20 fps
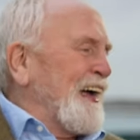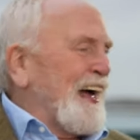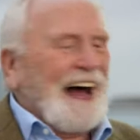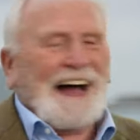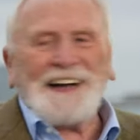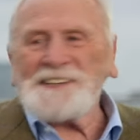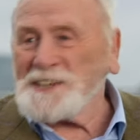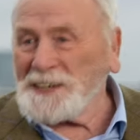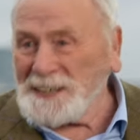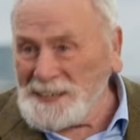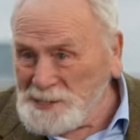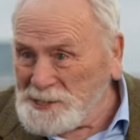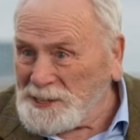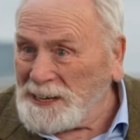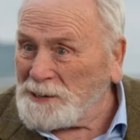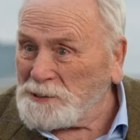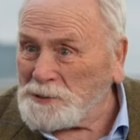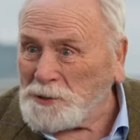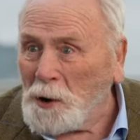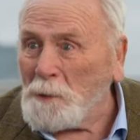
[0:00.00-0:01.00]
I said, it's
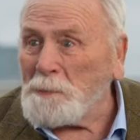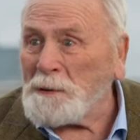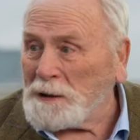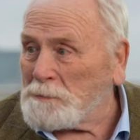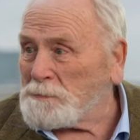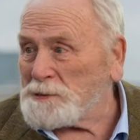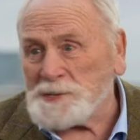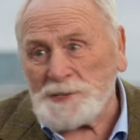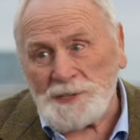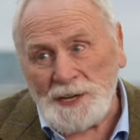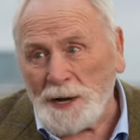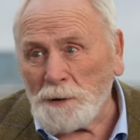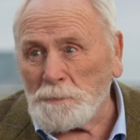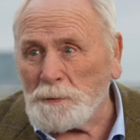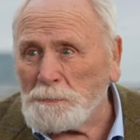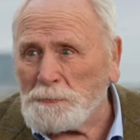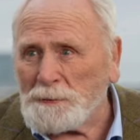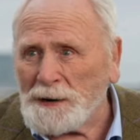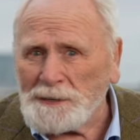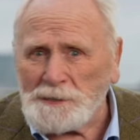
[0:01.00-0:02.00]
that Dominic was
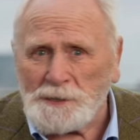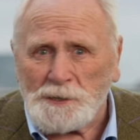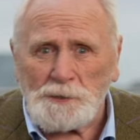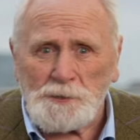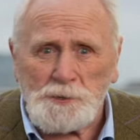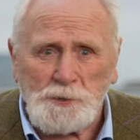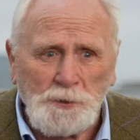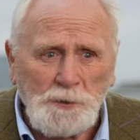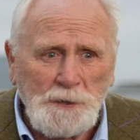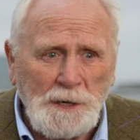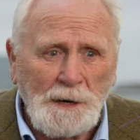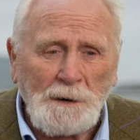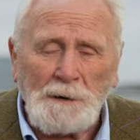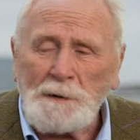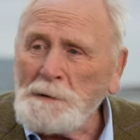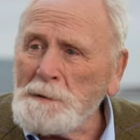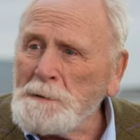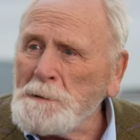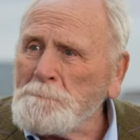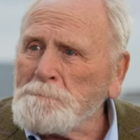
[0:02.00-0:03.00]
terrible practical joker.
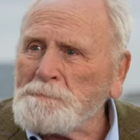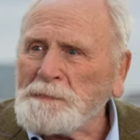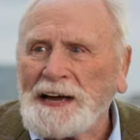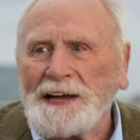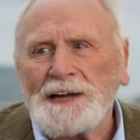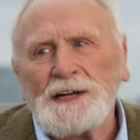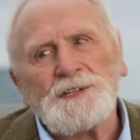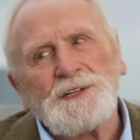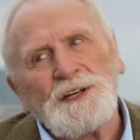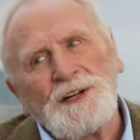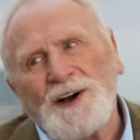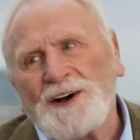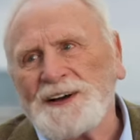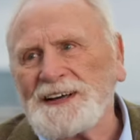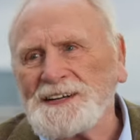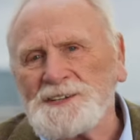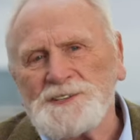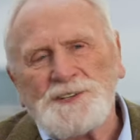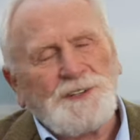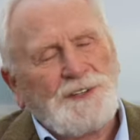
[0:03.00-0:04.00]
And I said, ugh,
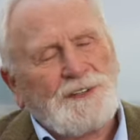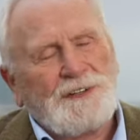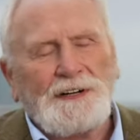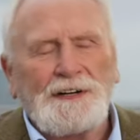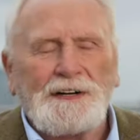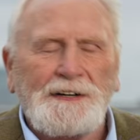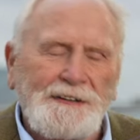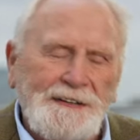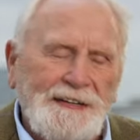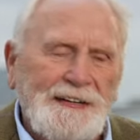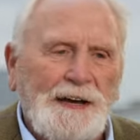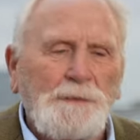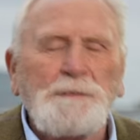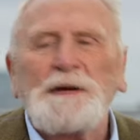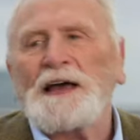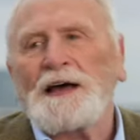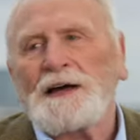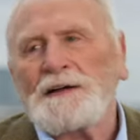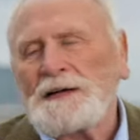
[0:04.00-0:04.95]
ugh come here.